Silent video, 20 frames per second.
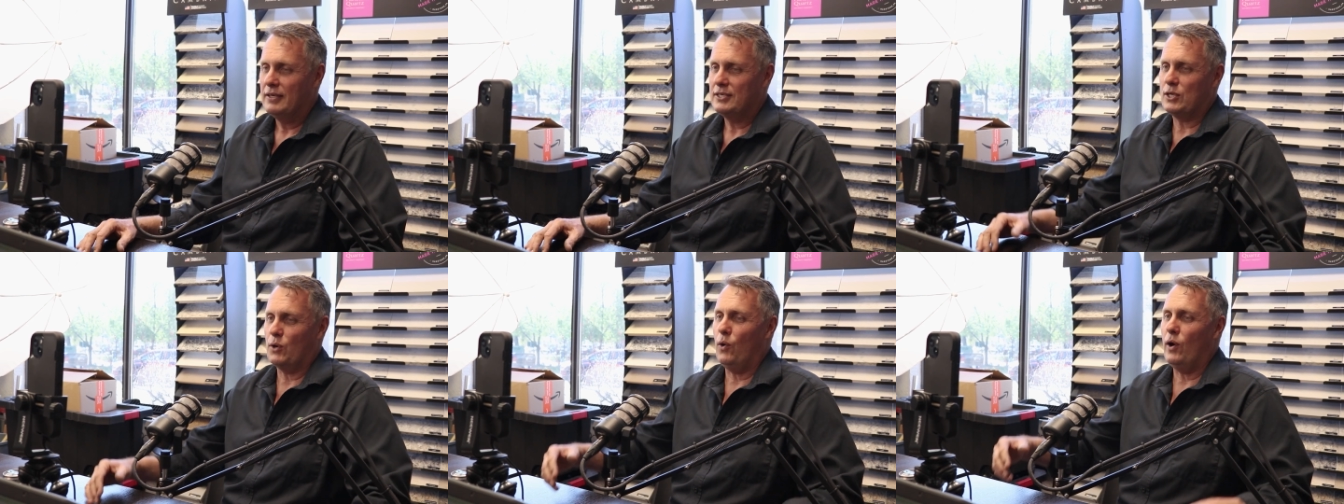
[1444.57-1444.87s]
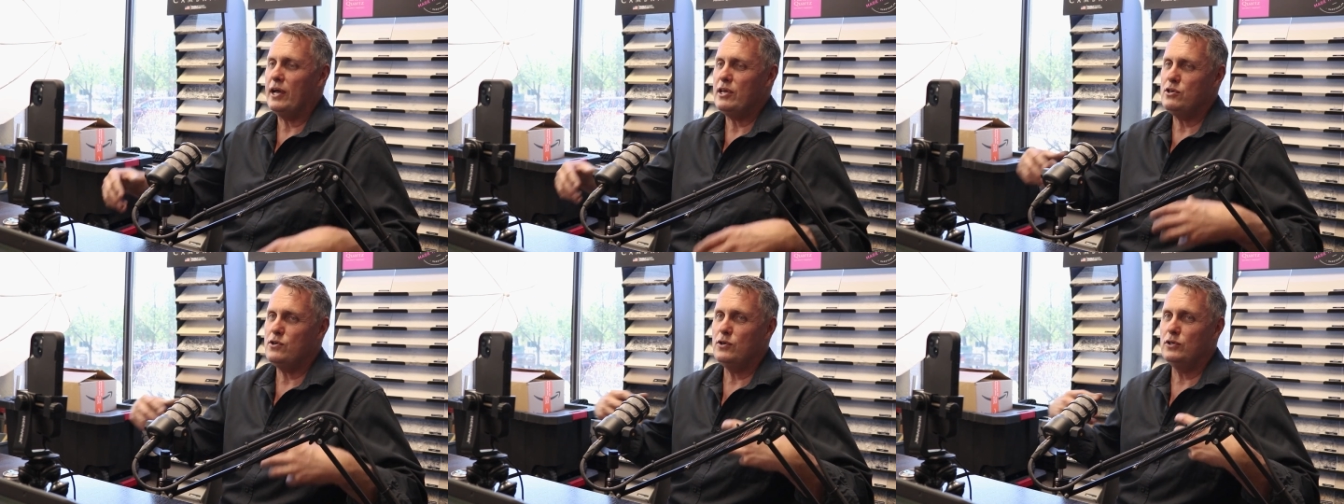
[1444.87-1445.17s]
So
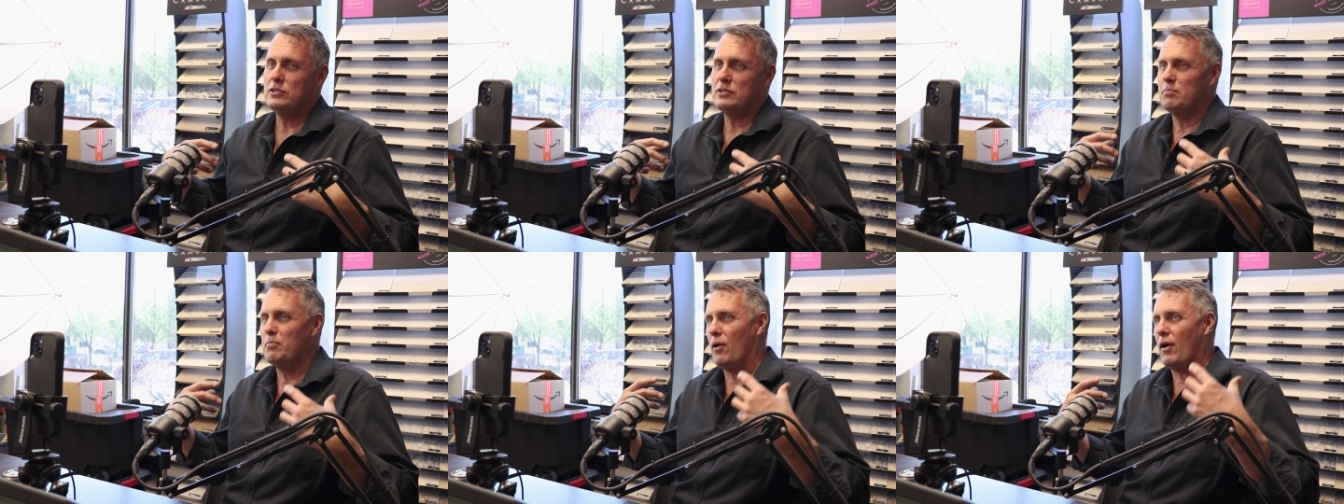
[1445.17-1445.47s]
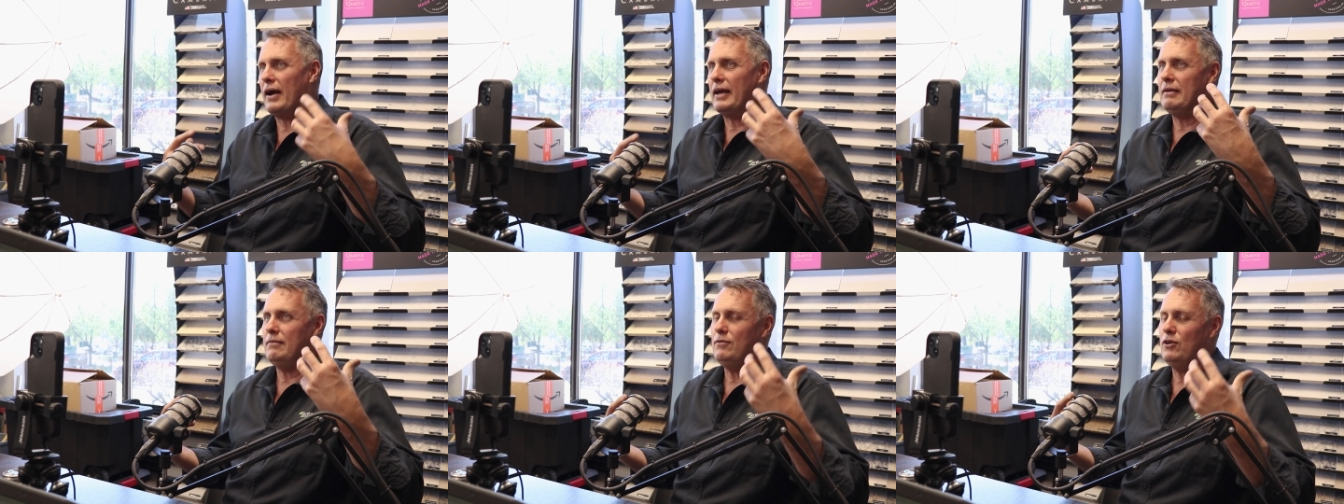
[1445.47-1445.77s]
I used
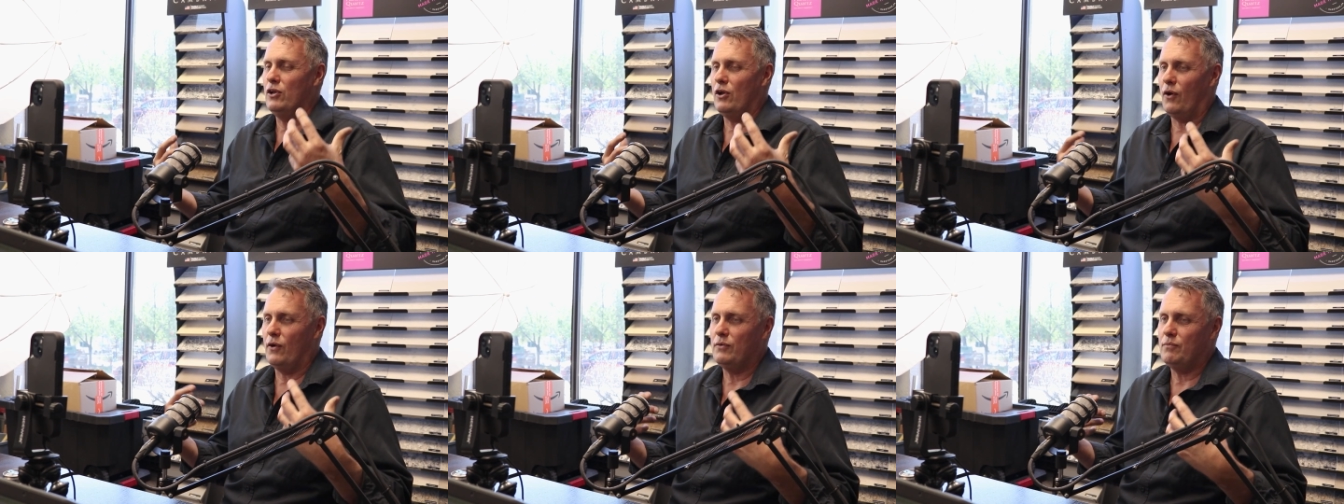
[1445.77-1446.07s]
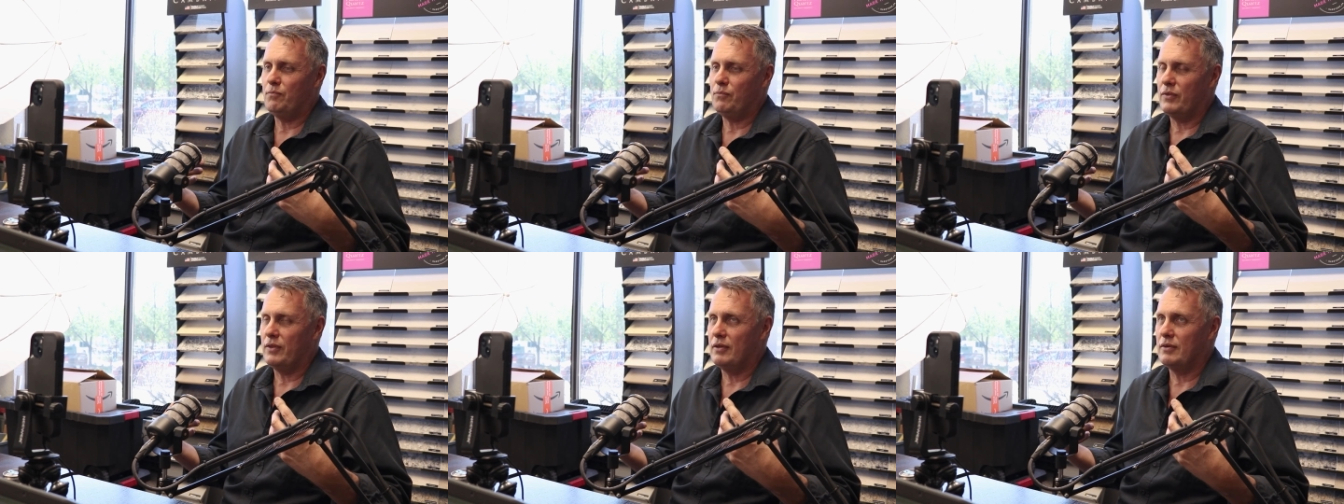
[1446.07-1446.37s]
my, you know,
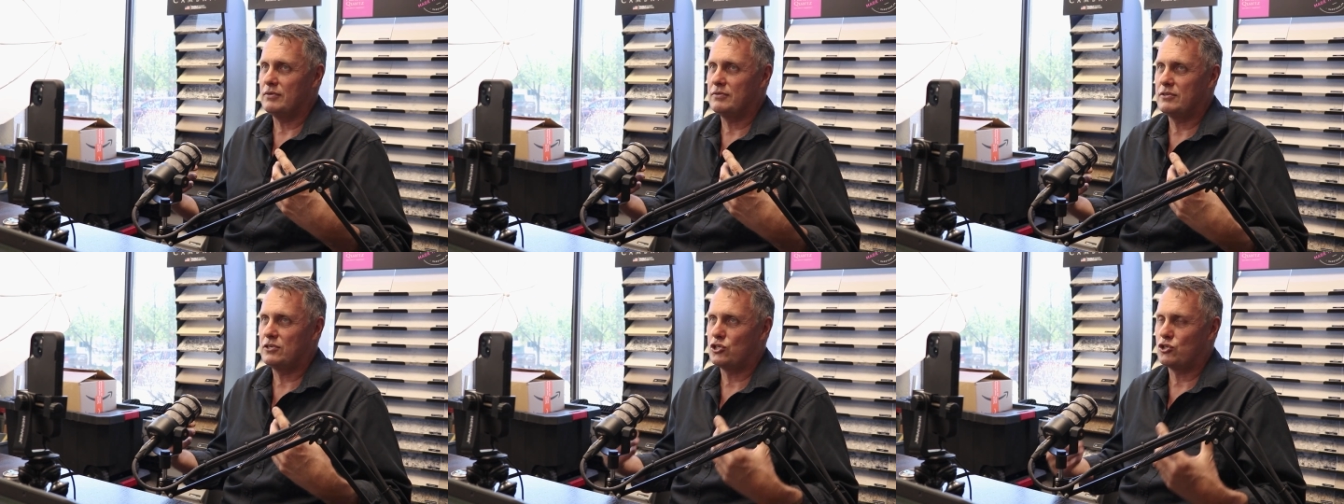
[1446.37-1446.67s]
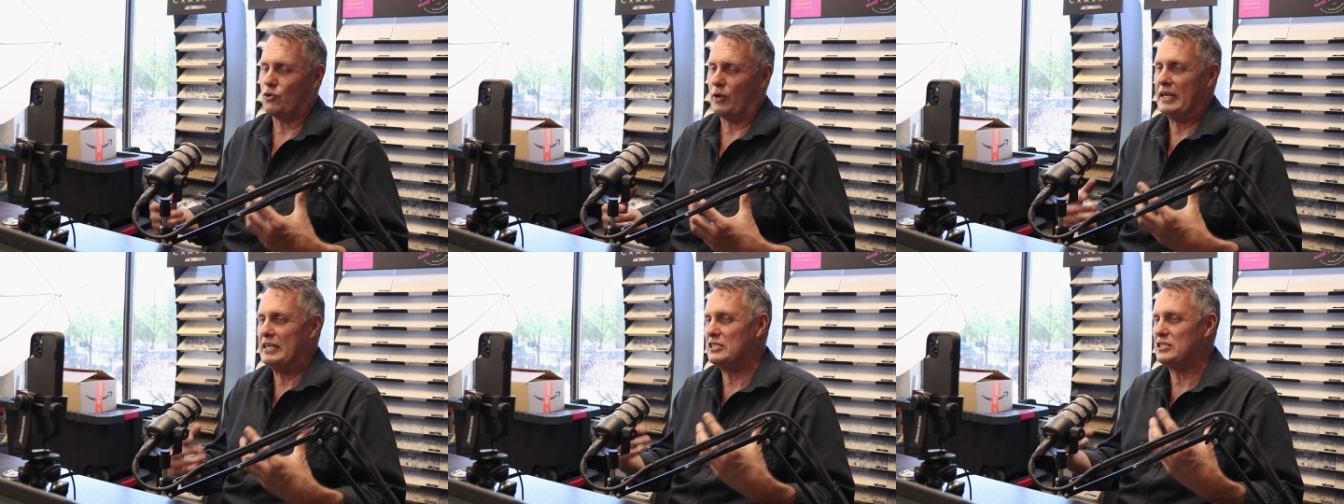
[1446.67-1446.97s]

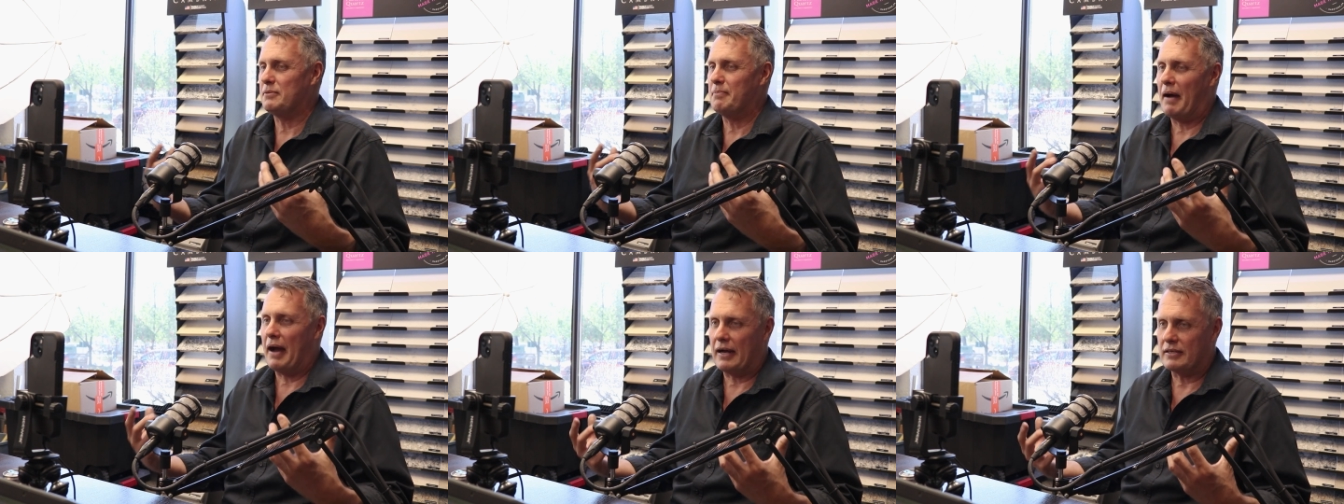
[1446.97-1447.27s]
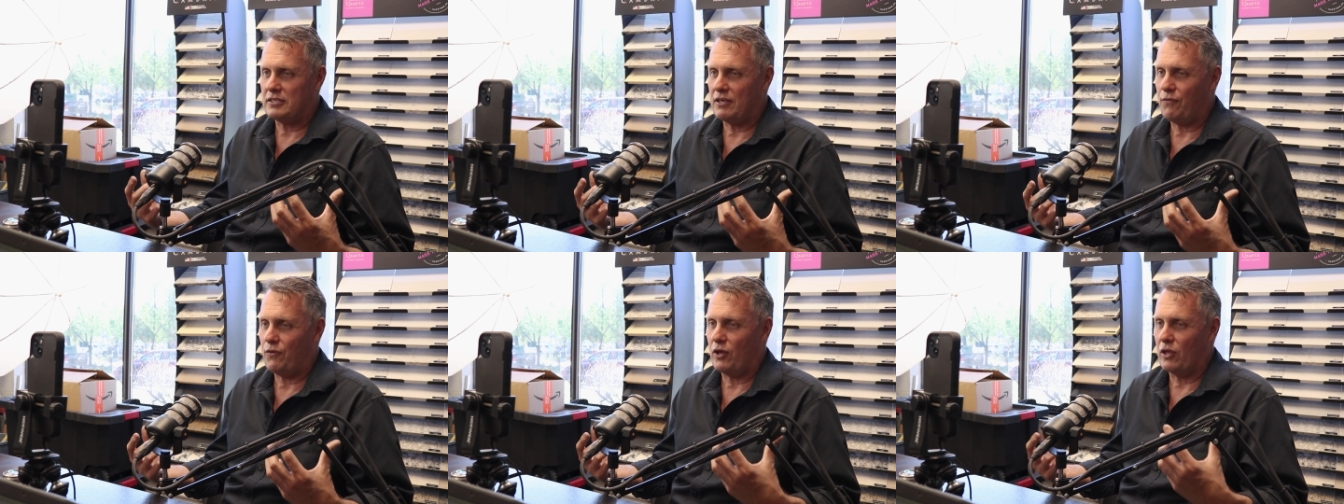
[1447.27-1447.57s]
street
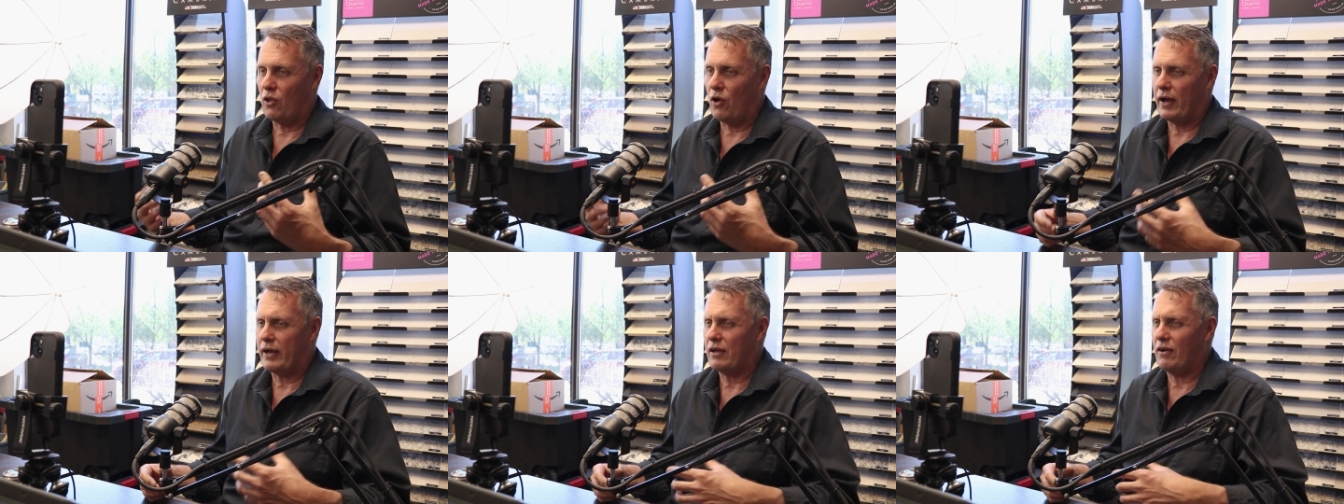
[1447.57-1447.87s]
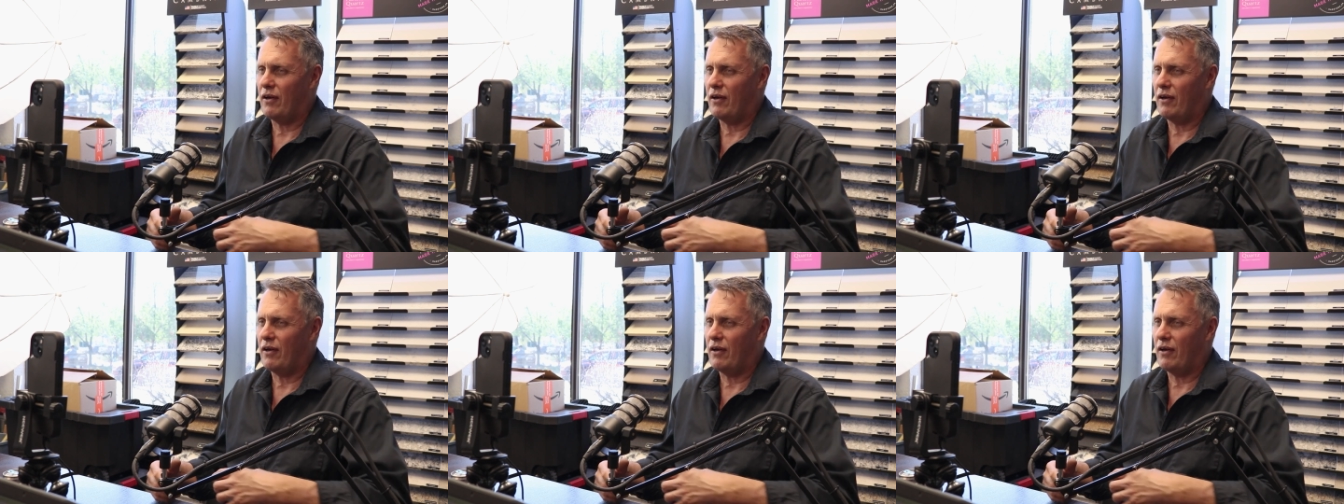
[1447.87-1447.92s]
smarts, if you like.